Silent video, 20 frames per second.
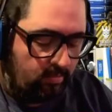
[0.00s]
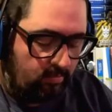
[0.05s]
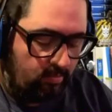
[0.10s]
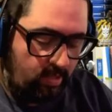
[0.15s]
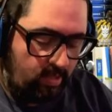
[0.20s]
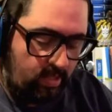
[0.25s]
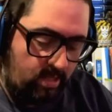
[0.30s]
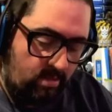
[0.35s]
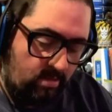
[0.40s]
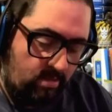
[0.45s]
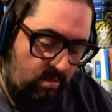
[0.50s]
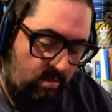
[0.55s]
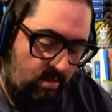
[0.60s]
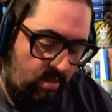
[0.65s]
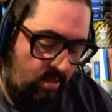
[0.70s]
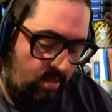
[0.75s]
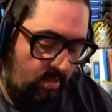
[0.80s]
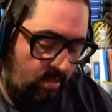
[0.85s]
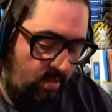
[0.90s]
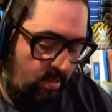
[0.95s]
right?
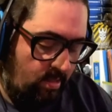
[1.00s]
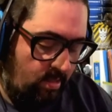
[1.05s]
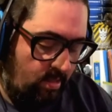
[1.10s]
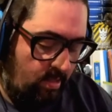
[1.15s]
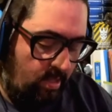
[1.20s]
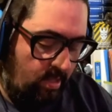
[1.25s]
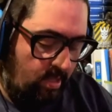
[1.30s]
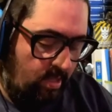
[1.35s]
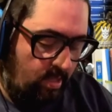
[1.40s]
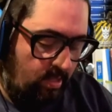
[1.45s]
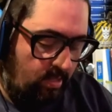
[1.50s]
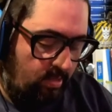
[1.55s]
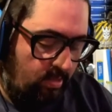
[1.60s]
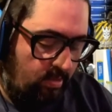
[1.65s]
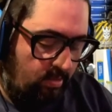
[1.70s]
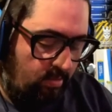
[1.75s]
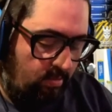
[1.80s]
And